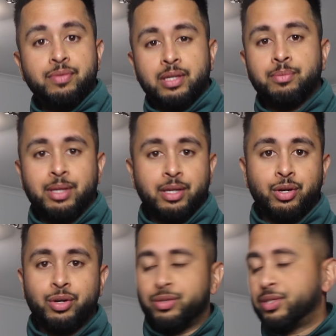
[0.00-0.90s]
something a
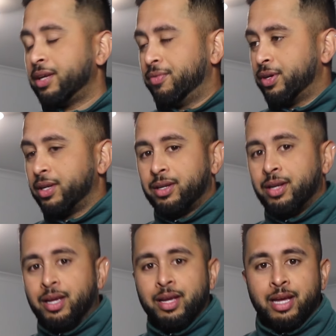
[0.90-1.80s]
go to see if you can
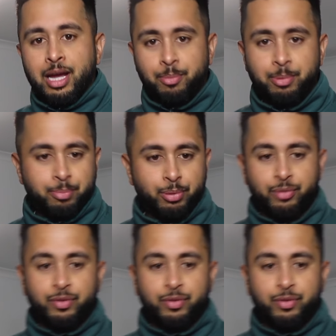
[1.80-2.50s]
help improve